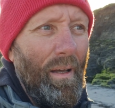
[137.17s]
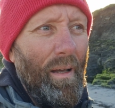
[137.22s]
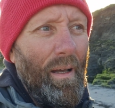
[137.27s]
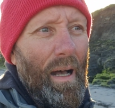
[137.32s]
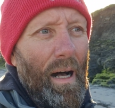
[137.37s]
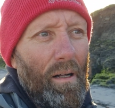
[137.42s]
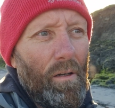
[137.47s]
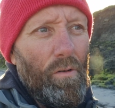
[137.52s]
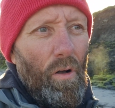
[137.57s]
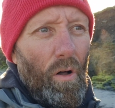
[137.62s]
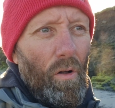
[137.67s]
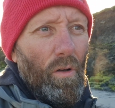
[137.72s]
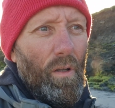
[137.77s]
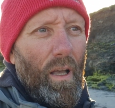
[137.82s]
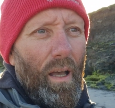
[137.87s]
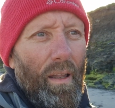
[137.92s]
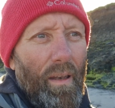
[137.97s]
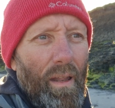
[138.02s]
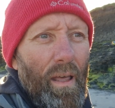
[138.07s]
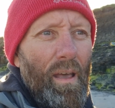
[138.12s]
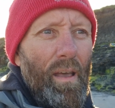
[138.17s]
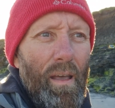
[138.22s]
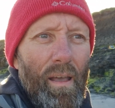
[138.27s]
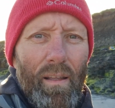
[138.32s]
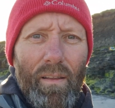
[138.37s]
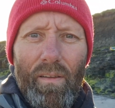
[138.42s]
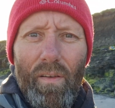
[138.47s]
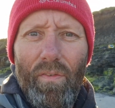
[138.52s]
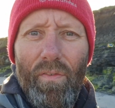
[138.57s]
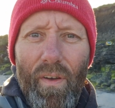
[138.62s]
alcohol can
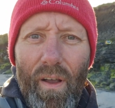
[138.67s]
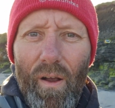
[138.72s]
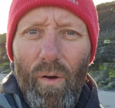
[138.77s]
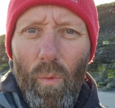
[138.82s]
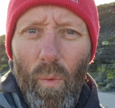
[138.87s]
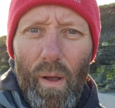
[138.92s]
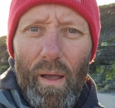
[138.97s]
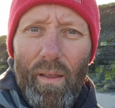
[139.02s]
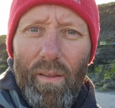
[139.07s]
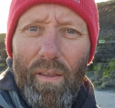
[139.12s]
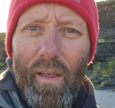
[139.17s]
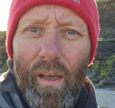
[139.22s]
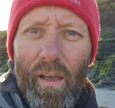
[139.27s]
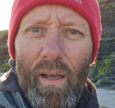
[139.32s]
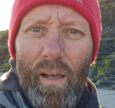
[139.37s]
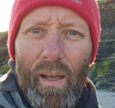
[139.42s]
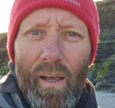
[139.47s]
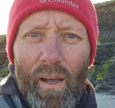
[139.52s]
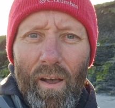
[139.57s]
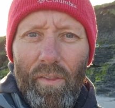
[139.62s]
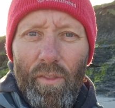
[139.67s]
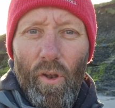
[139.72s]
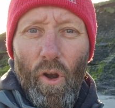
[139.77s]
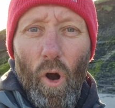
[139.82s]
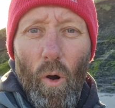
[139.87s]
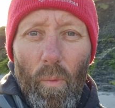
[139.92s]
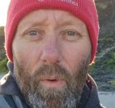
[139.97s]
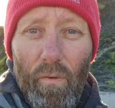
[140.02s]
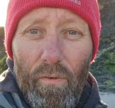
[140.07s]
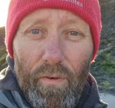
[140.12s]
interfere with the
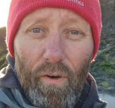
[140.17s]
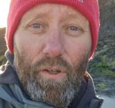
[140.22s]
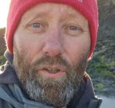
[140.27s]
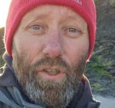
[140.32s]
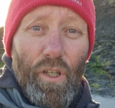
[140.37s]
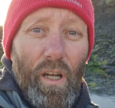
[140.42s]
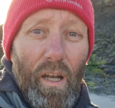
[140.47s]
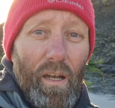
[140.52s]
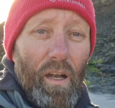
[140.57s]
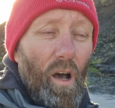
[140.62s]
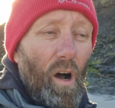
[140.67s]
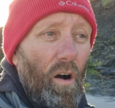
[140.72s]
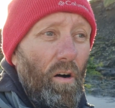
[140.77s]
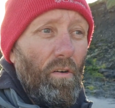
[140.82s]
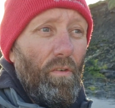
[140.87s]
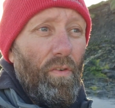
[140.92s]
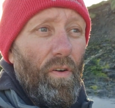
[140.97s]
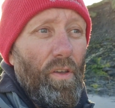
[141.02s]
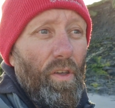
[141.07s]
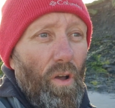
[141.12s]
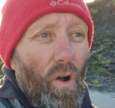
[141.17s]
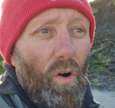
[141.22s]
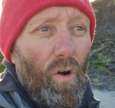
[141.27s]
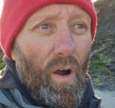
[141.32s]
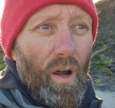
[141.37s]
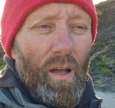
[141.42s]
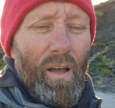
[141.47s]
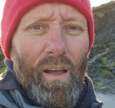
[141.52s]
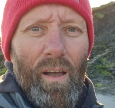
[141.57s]
normal functioning of your